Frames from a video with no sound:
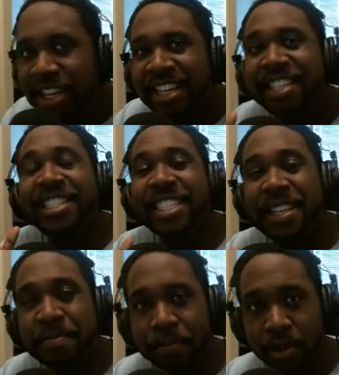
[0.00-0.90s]

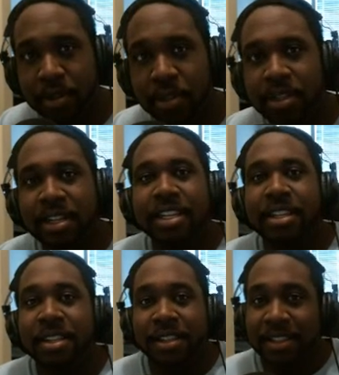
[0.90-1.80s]
simple.
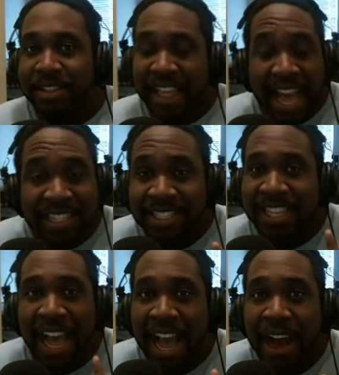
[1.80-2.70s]
That's
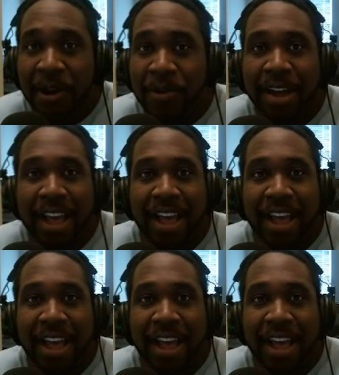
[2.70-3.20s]
how